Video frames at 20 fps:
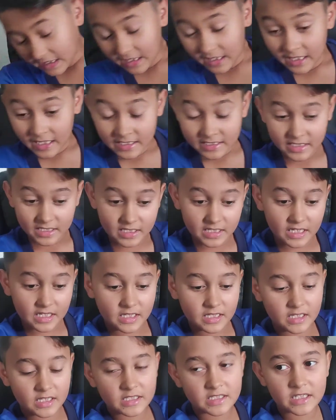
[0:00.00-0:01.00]
he has
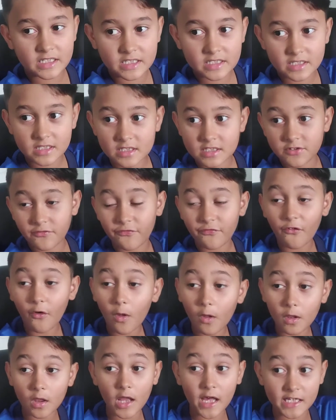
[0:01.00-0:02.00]
a
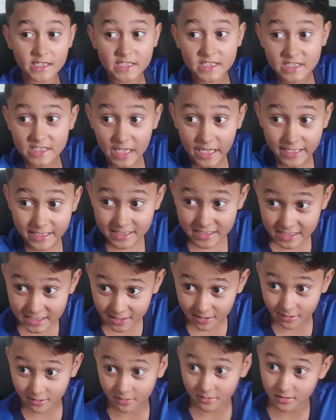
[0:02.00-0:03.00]
full line
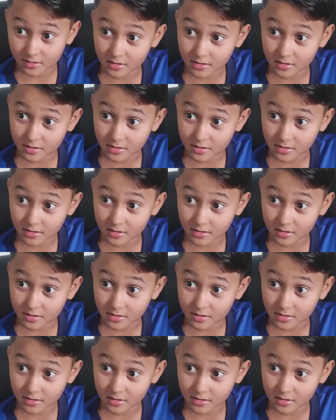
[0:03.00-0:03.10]
sensor.